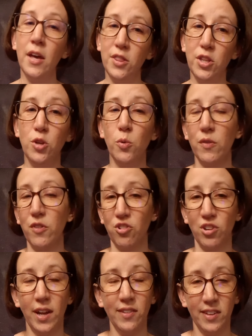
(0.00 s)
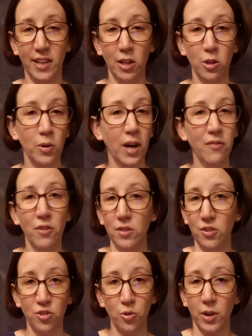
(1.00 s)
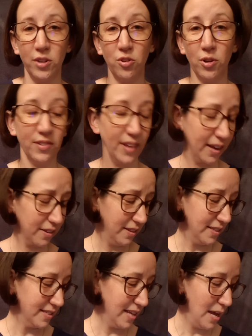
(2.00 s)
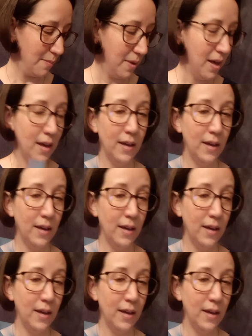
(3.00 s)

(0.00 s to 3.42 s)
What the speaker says: The newer version has a yellow cover. The stories are exactly the same.